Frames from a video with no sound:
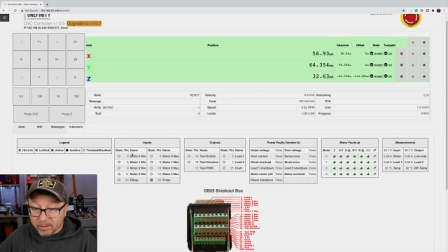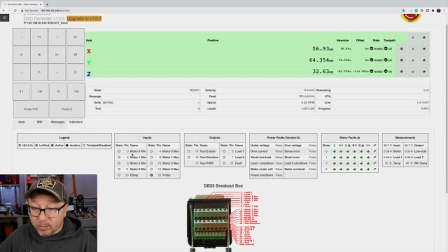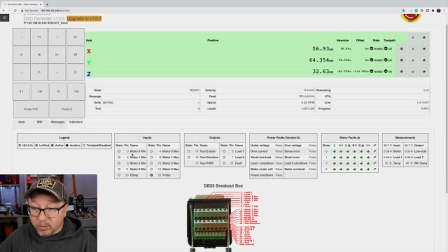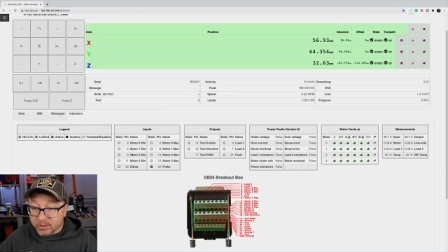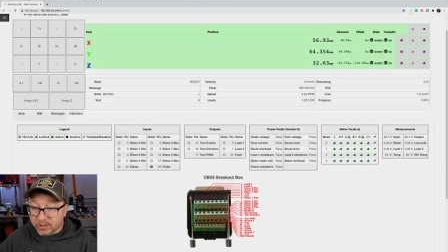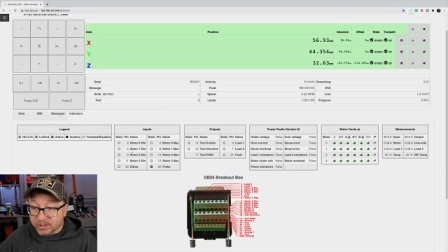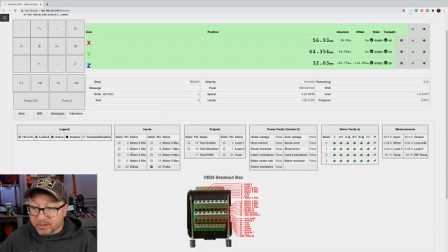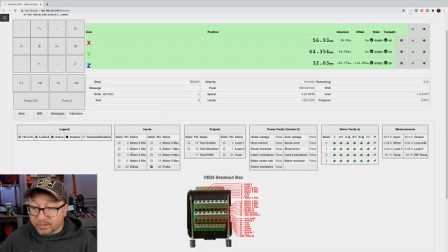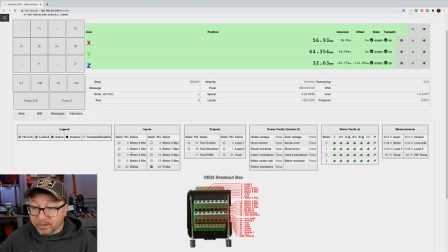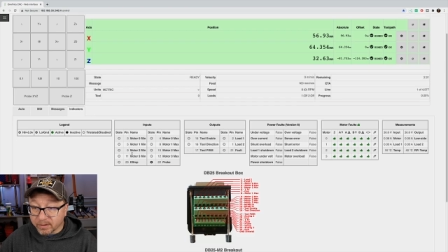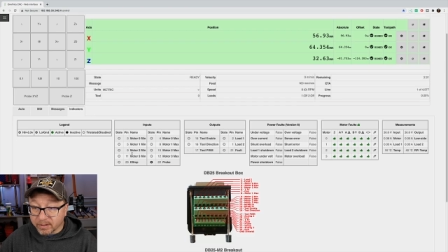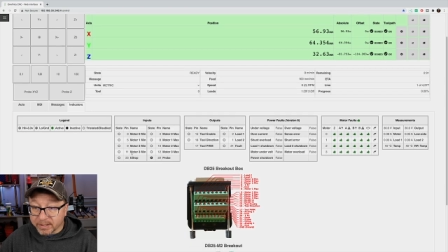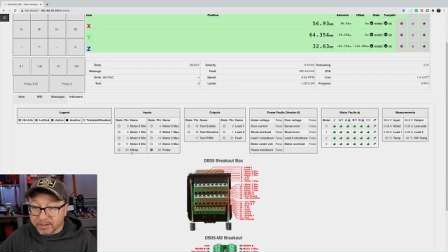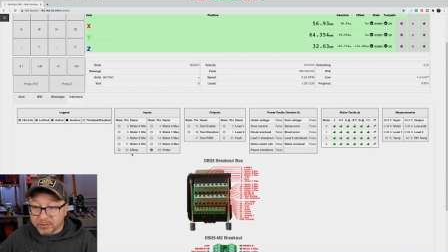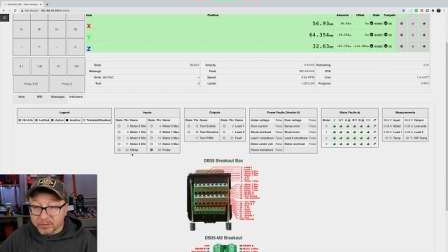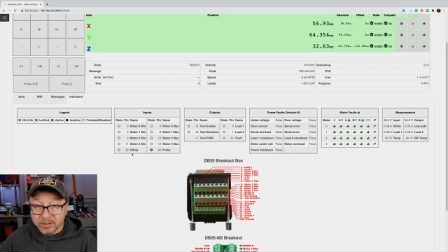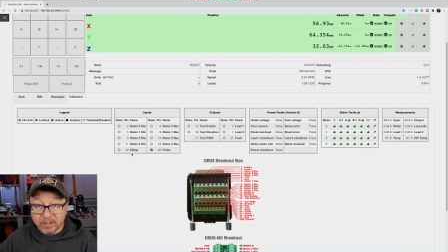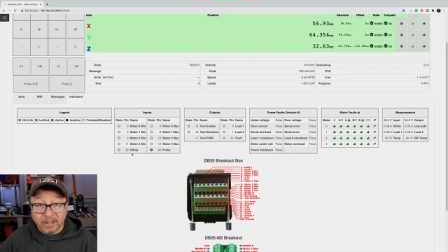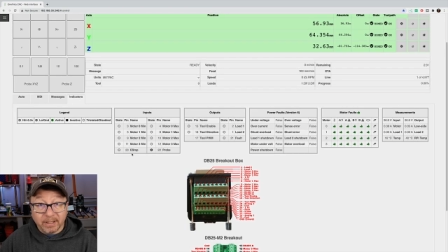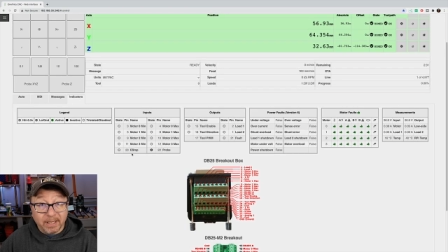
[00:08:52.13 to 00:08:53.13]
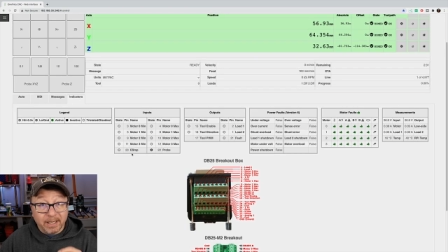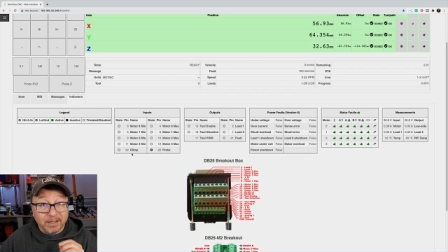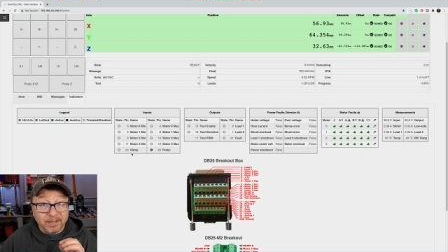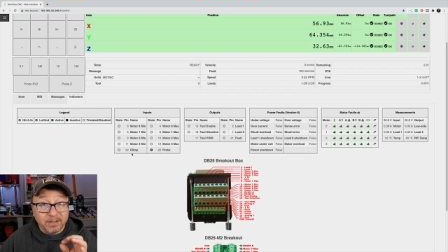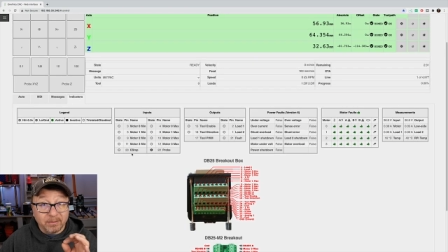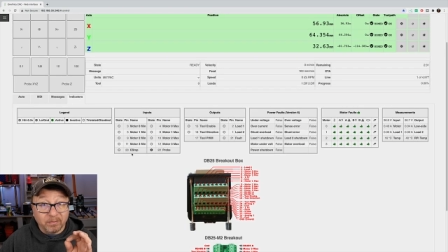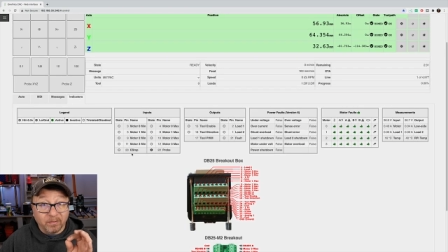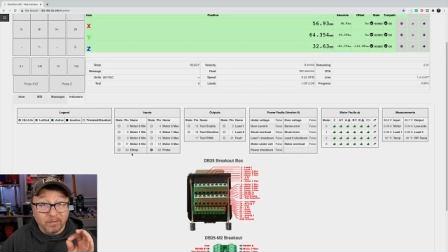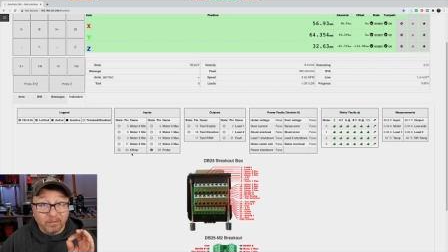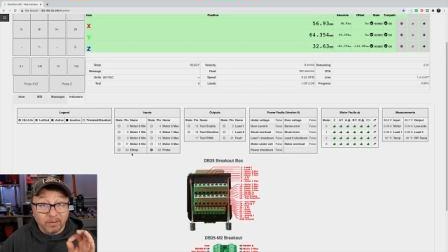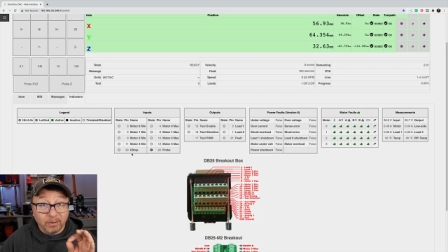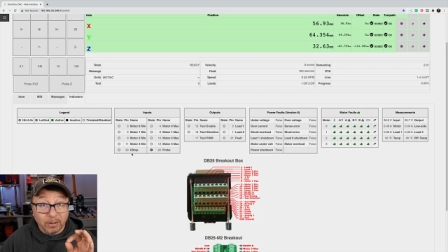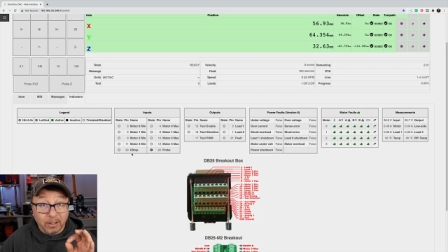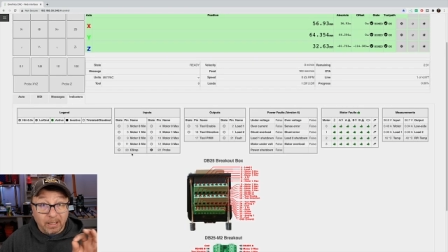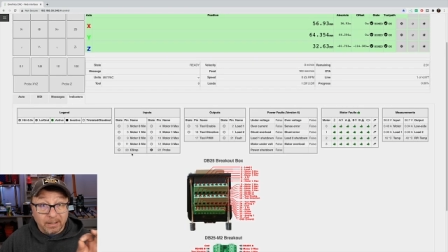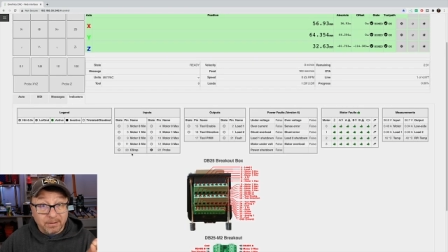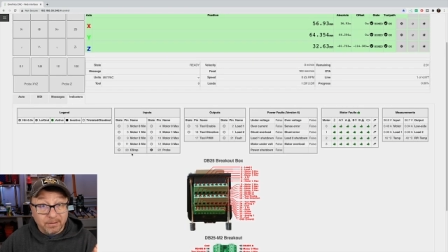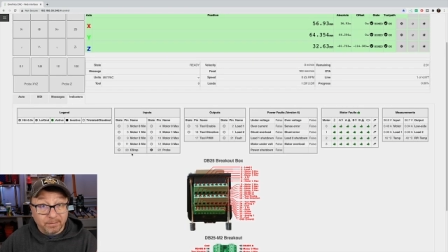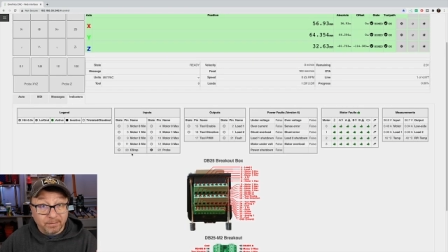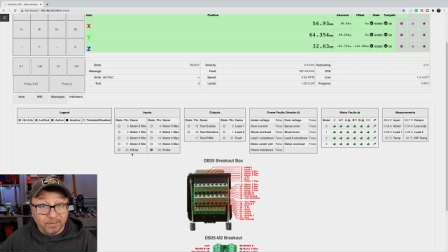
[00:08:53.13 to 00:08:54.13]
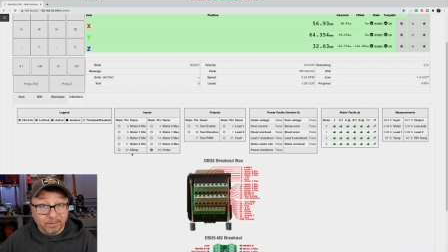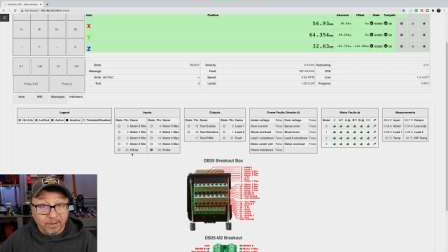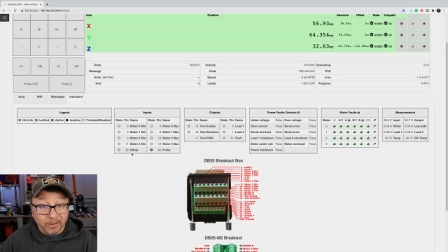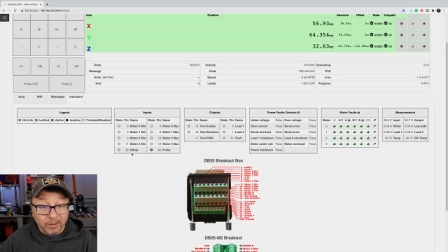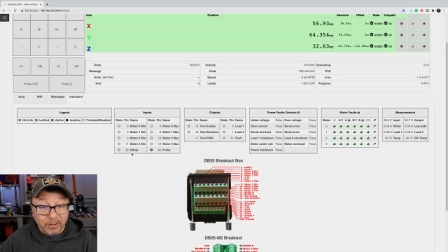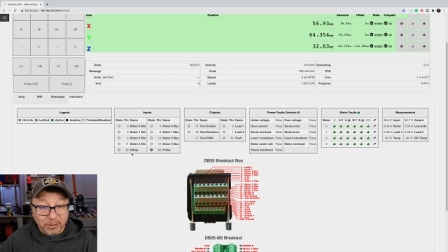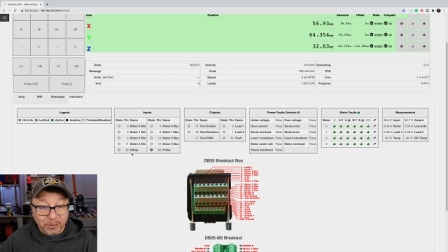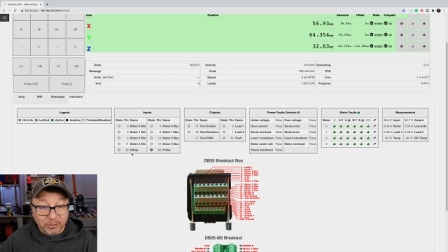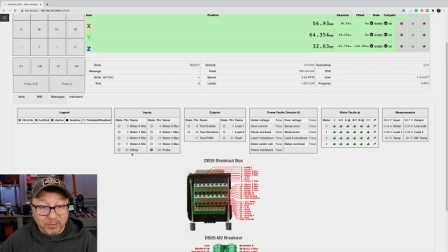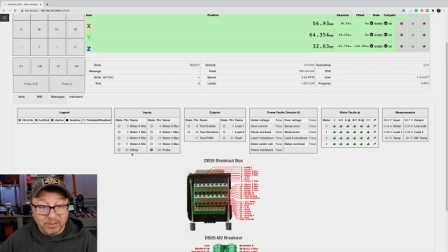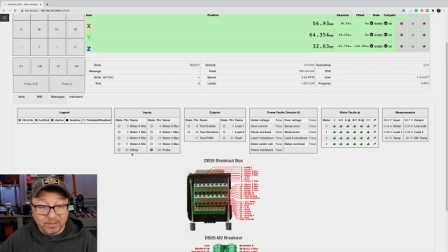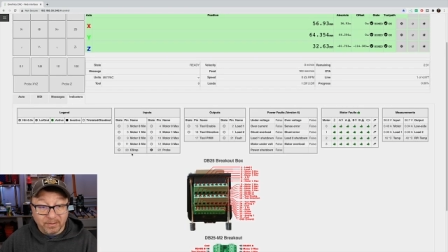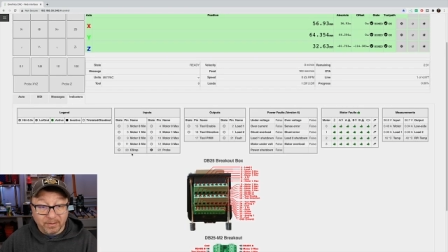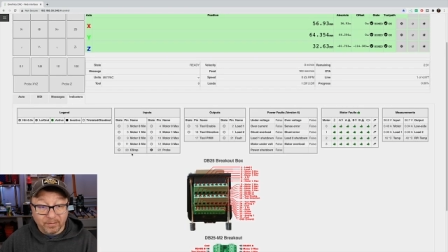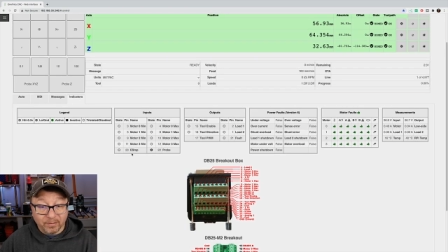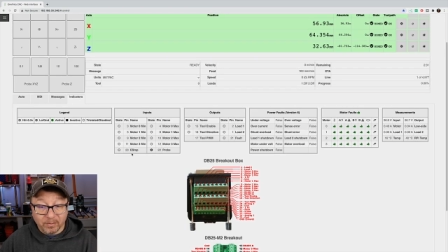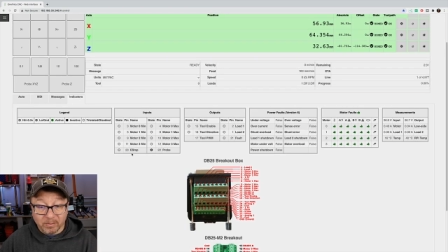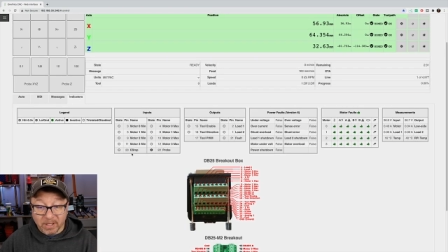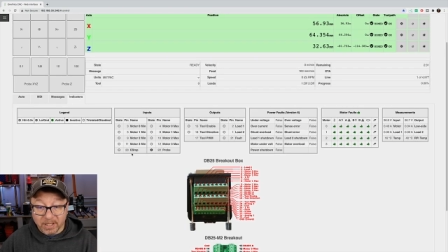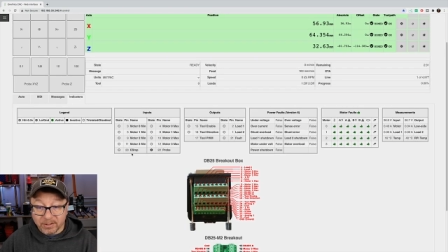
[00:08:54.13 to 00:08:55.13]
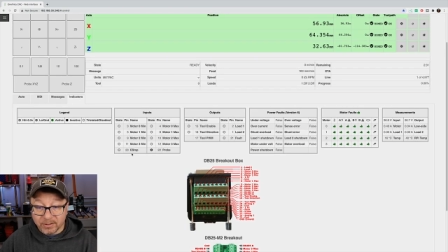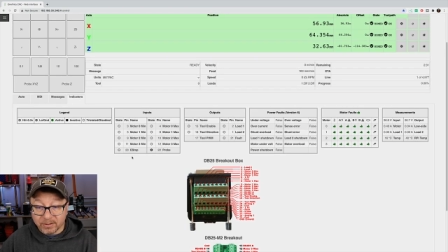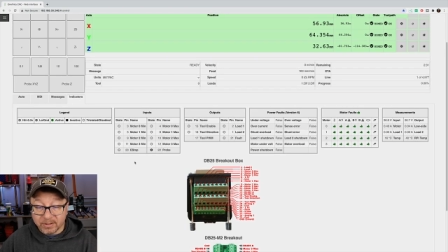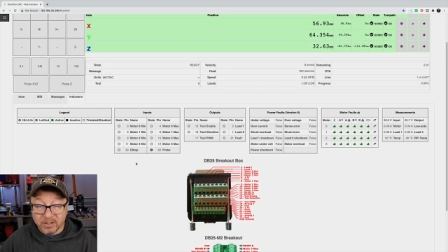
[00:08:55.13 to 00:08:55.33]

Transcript: which is very interesting, has some lots of very useful information,